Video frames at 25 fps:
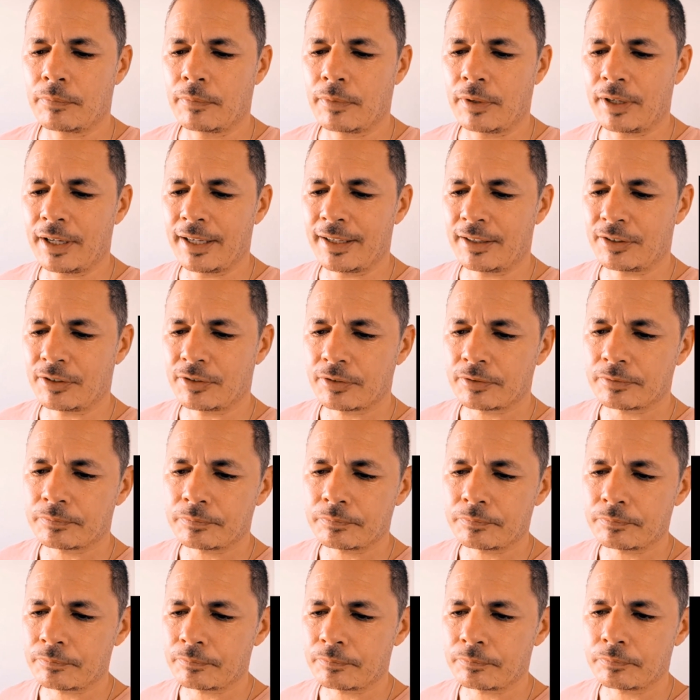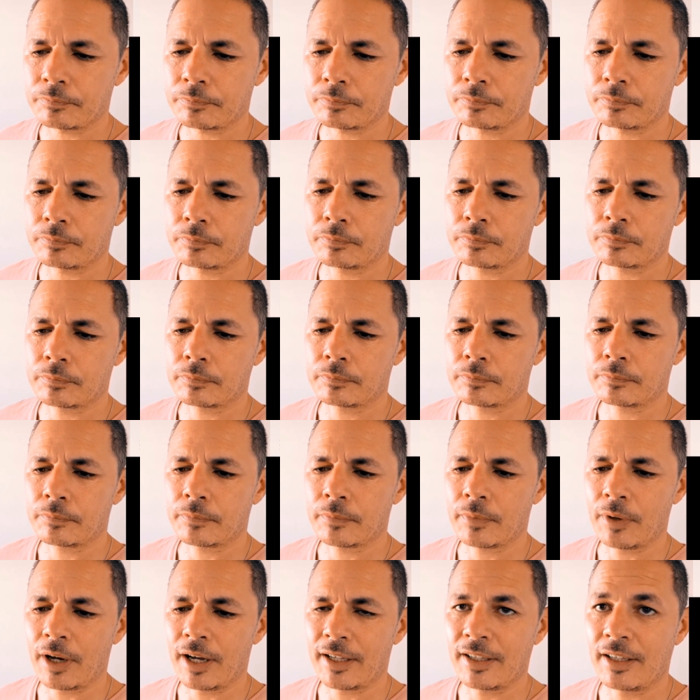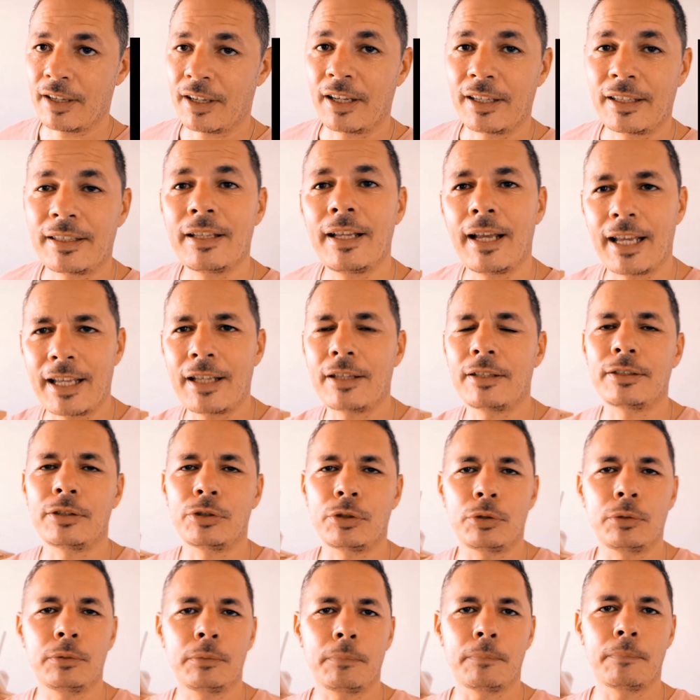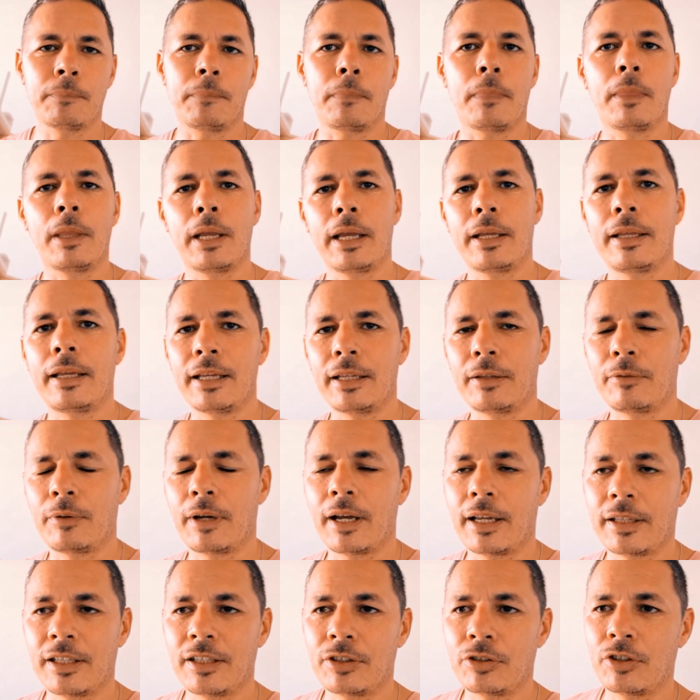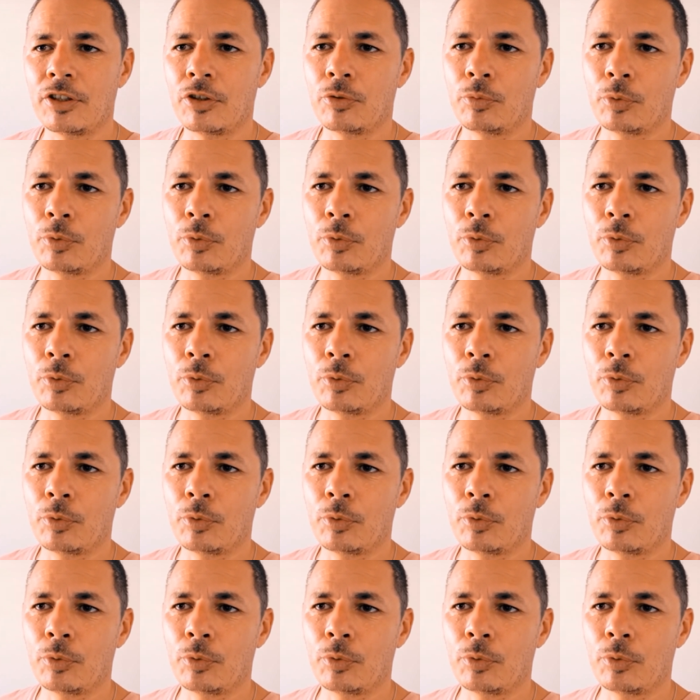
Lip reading: And I click next. And the advantage is